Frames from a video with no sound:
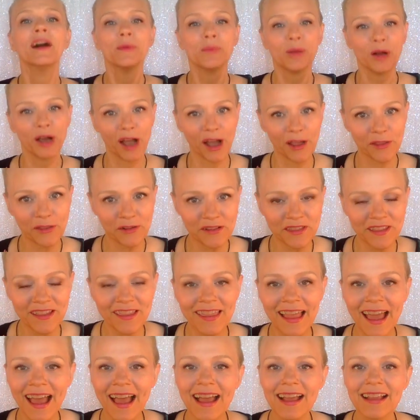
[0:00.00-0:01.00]
But other
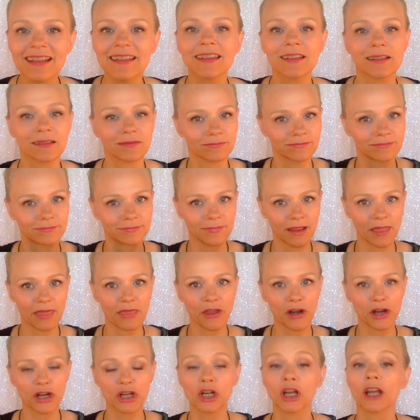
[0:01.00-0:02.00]
than that,
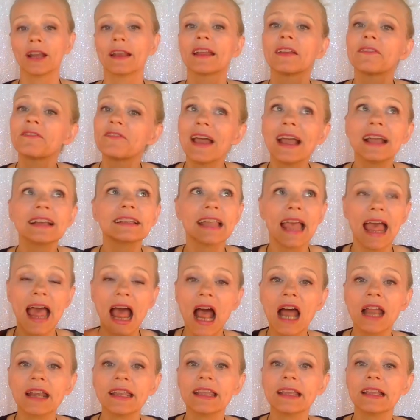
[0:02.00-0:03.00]
they're good. In fact,
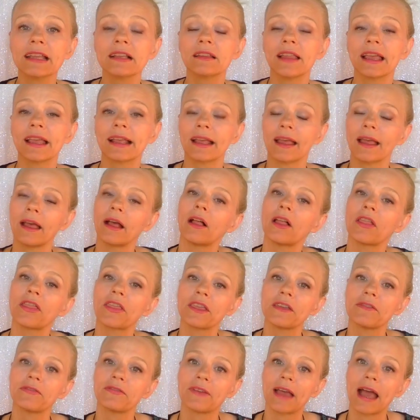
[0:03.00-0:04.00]
adding like a
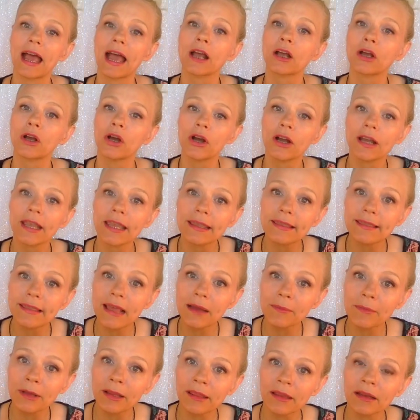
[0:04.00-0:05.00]
healthy fat, cooking
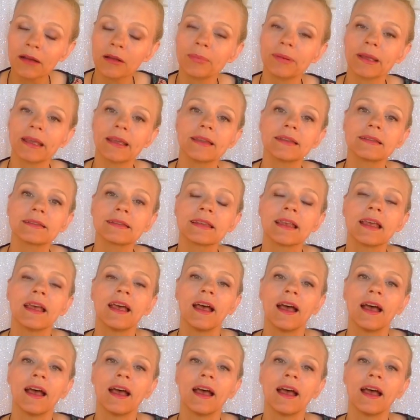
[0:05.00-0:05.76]
them a little bit,